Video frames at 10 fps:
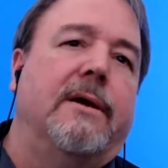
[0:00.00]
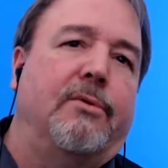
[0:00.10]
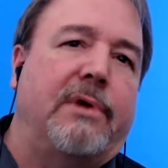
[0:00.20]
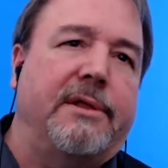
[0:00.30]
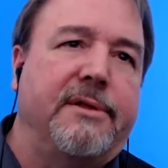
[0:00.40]

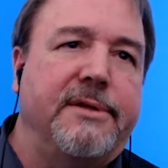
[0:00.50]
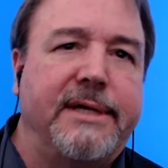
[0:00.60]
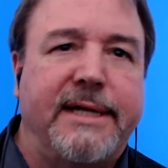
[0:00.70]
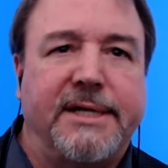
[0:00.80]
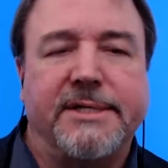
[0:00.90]
rather than
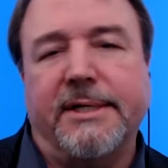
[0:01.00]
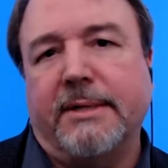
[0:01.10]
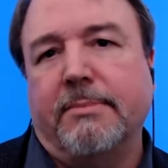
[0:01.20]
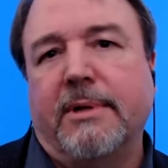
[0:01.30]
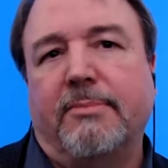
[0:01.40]

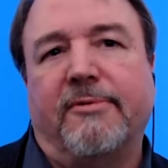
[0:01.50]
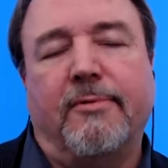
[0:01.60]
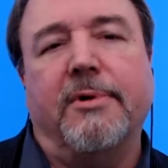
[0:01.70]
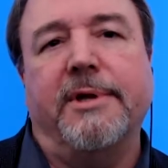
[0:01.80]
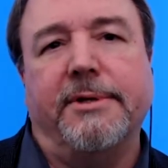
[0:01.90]
guessing
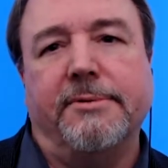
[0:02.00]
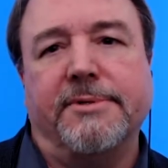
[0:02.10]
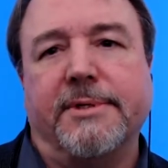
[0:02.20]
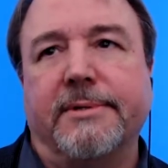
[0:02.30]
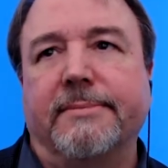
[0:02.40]
before they
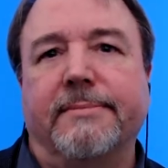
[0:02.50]
use it.